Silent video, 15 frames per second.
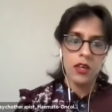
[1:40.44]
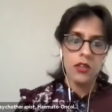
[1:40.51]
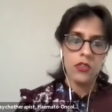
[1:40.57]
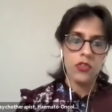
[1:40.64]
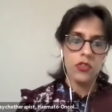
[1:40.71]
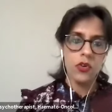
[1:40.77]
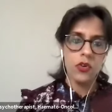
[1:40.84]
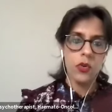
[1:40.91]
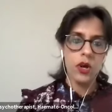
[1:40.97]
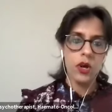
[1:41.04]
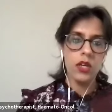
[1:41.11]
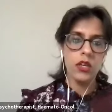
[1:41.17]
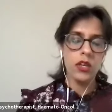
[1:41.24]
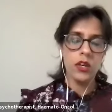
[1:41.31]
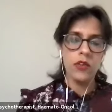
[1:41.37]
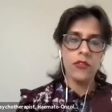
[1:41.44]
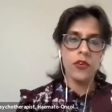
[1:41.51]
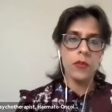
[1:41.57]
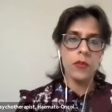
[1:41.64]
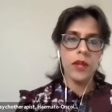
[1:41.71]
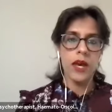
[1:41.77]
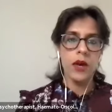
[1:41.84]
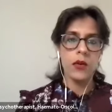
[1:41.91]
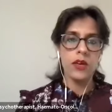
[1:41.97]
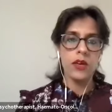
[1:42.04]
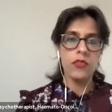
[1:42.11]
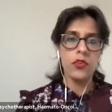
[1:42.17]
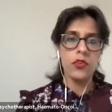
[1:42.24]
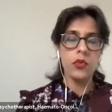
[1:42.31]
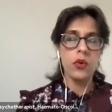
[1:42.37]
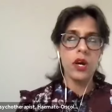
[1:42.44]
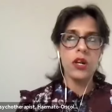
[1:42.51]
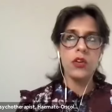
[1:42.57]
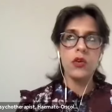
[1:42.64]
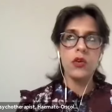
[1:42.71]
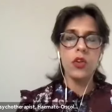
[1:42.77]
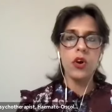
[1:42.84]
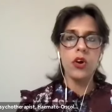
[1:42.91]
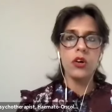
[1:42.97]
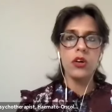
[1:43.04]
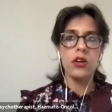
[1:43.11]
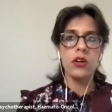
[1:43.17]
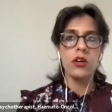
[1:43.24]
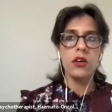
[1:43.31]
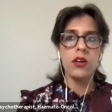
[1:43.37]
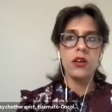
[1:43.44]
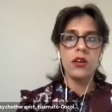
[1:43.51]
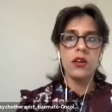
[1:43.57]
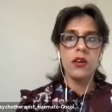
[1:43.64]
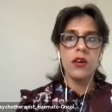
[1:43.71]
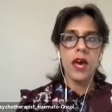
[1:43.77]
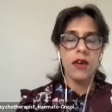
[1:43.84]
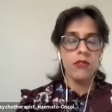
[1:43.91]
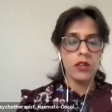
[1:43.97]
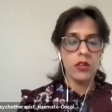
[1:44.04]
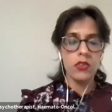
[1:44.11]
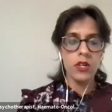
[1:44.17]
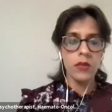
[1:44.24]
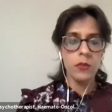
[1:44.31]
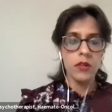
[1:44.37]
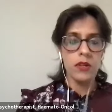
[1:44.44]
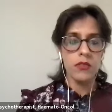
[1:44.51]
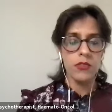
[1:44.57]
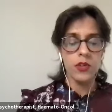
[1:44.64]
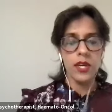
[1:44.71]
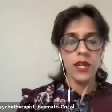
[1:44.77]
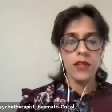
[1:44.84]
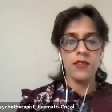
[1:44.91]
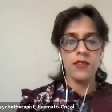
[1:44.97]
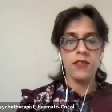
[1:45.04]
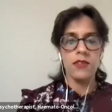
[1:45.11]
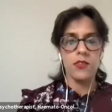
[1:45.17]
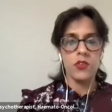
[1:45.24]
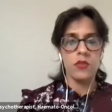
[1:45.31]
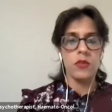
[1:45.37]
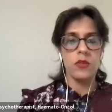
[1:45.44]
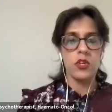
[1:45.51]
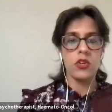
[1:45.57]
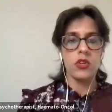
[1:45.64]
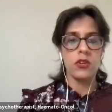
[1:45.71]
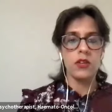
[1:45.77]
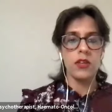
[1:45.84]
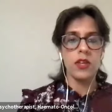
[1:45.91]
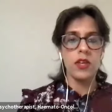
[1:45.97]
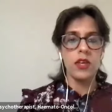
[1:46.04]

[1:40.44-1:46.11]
so a year from now if you are no longer having treatment if your cancer is in remission